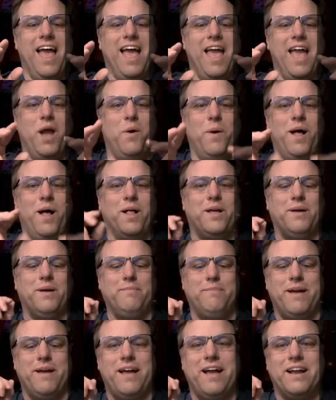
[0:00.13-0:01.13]
Hey,
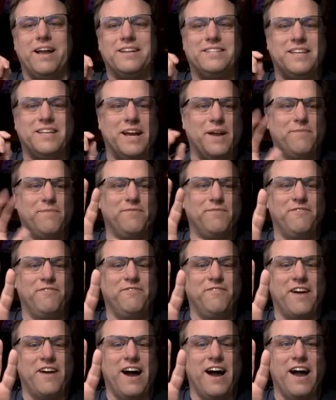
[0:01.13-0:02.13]
welcome back. Time for
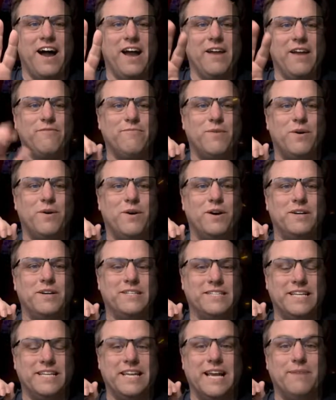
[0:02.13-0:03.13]
five more
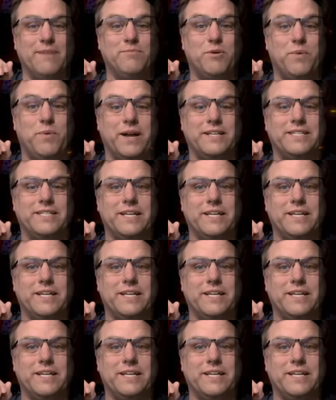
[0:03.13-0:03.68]
D M Quick